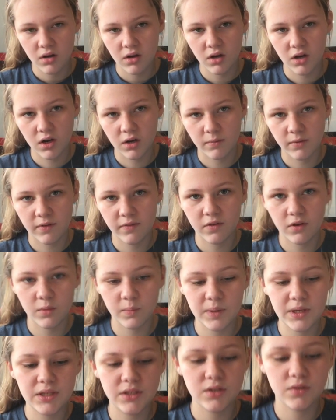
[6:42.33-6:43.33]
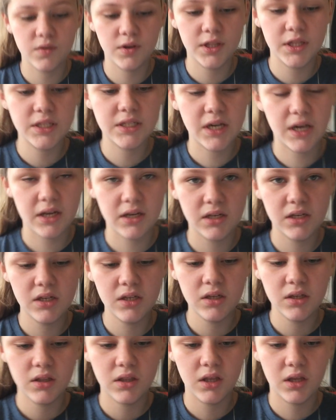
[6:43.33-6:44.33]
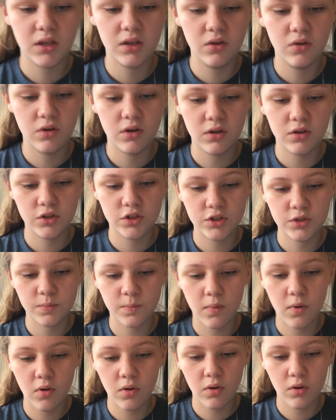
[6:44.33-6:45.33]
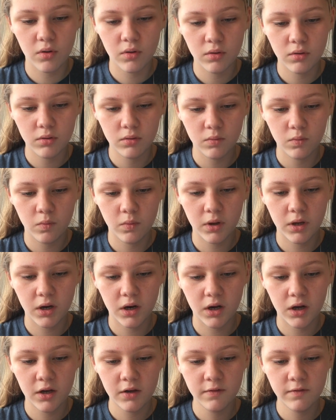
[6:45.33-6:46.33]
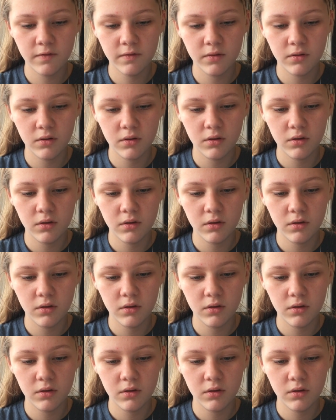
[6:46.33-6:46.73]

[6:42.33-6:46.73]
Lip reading: If your beads are really tiny, then you can just pull one off.